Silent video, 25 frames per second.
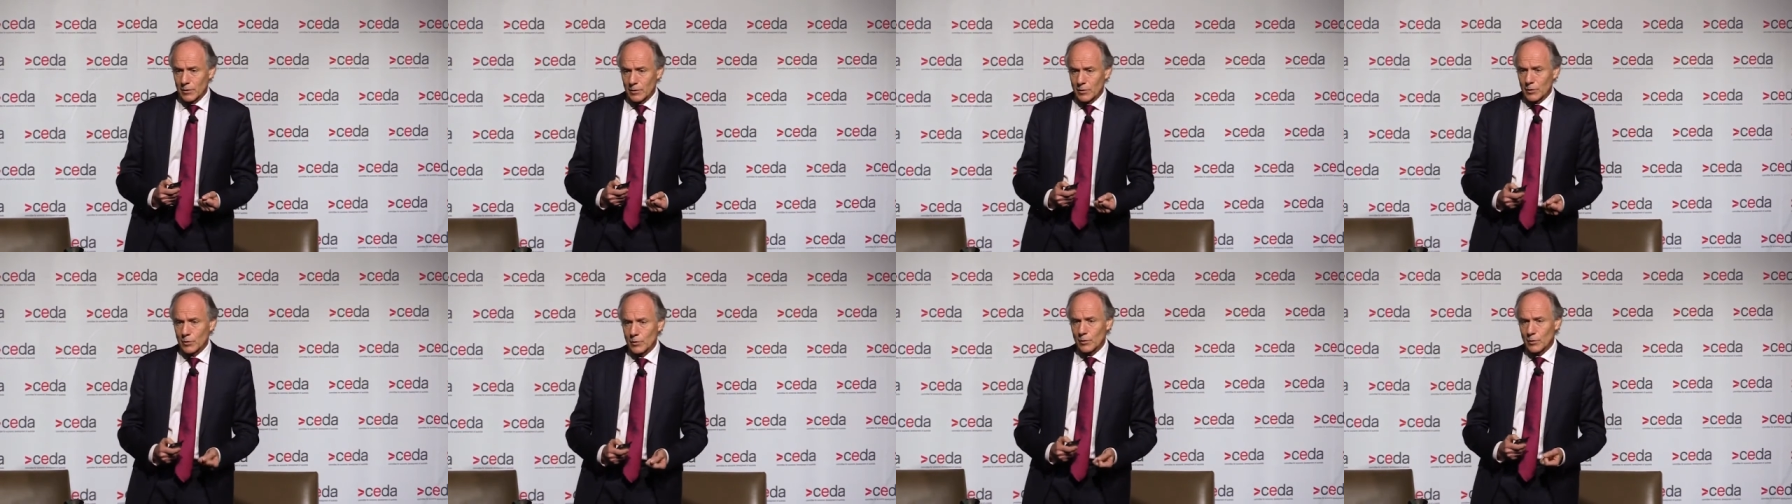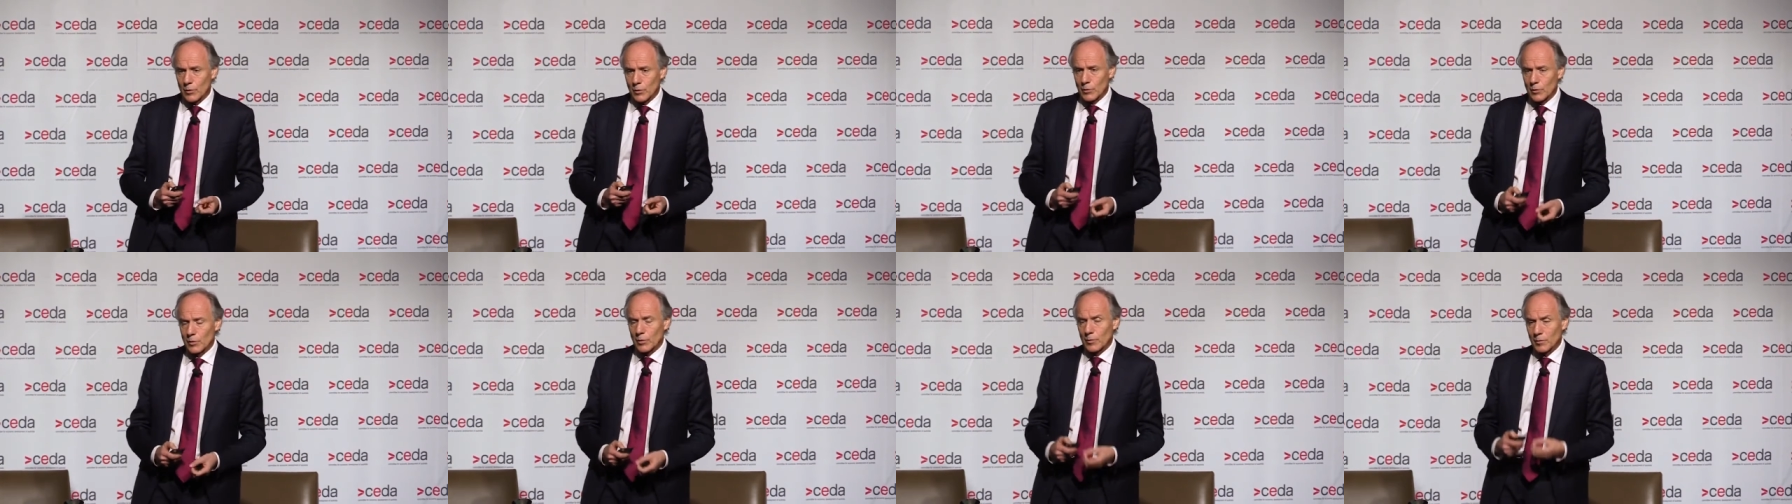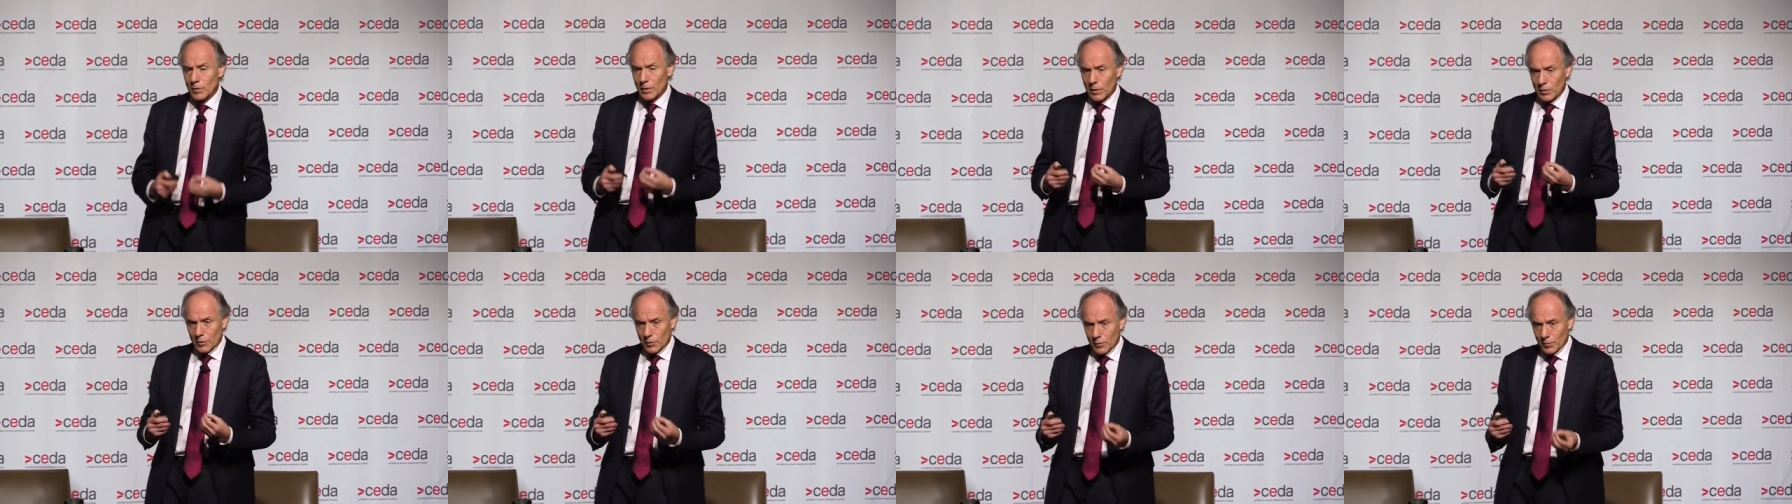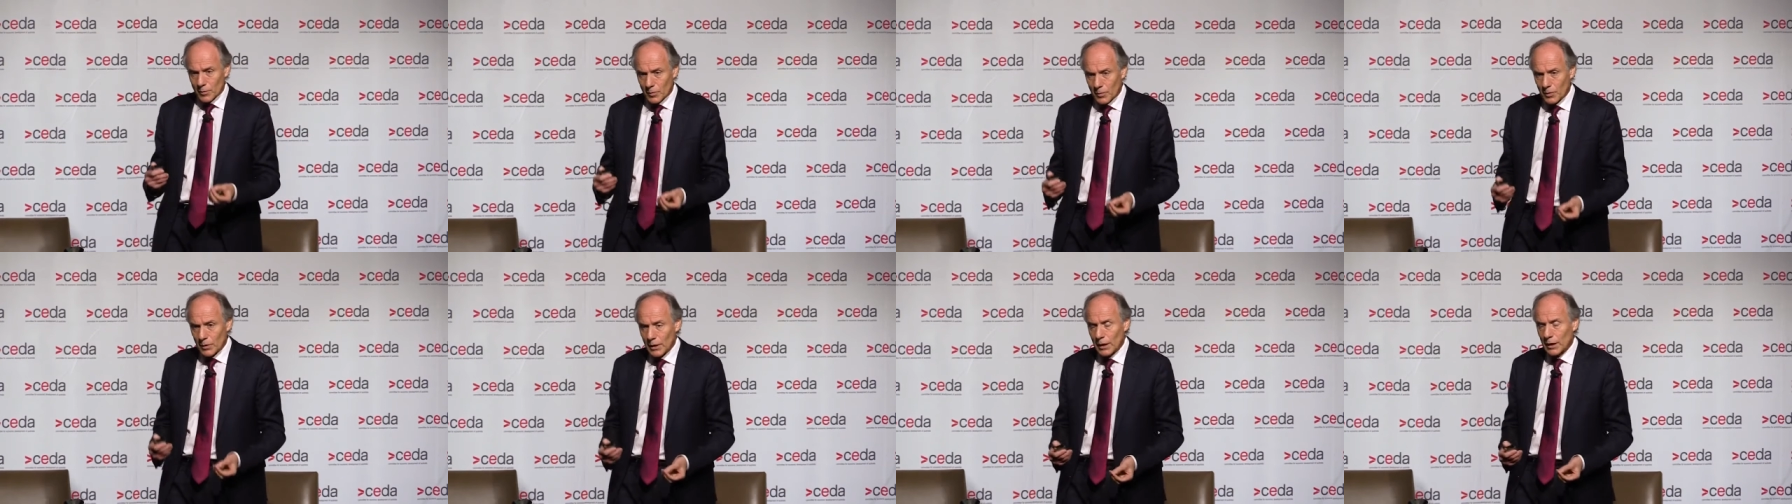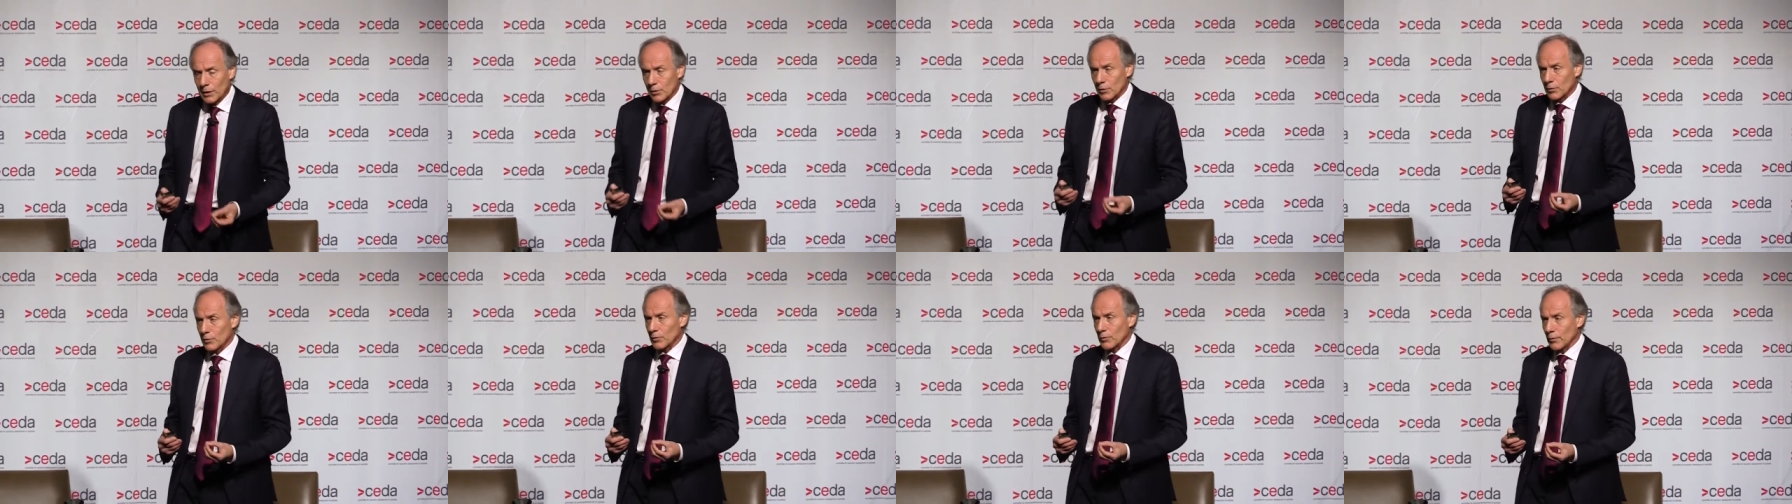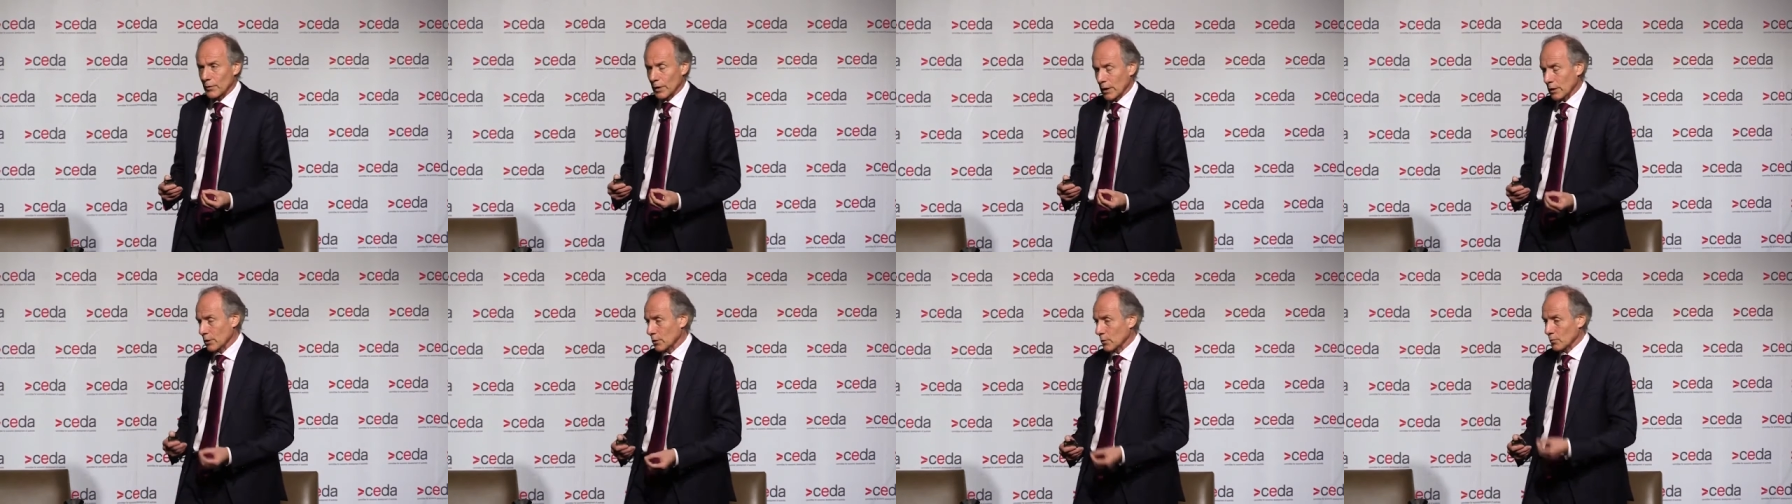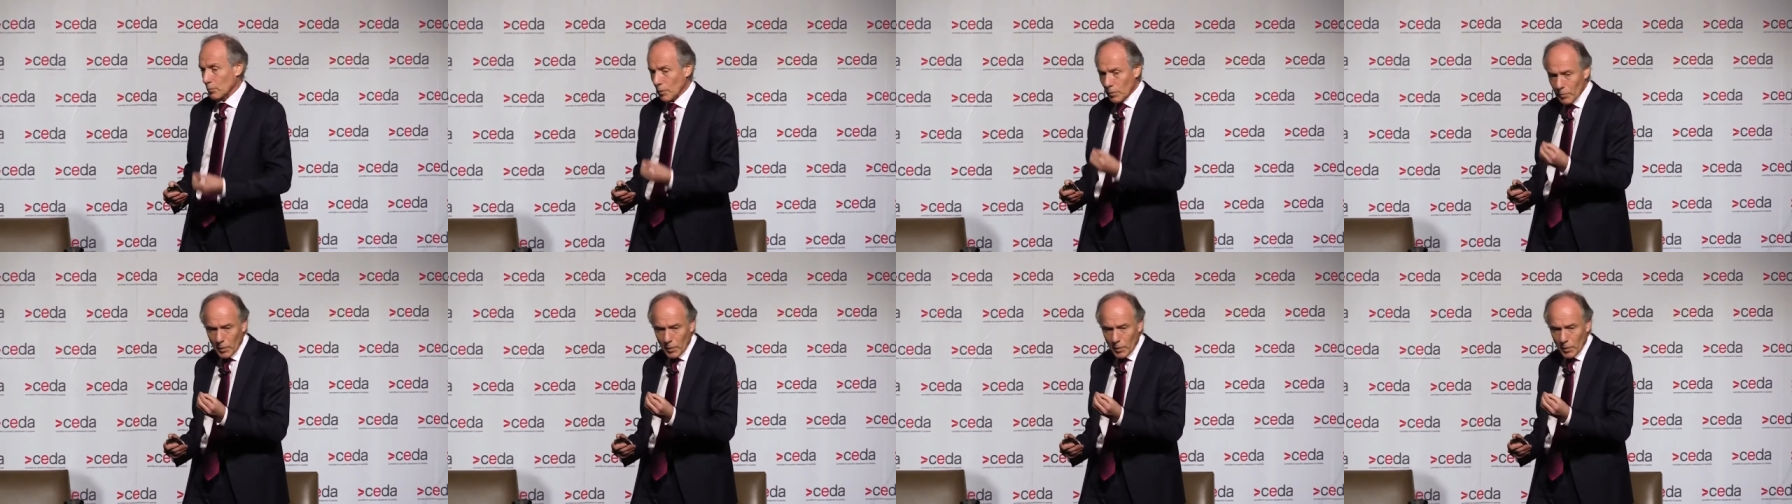to use them in a substantial fashion.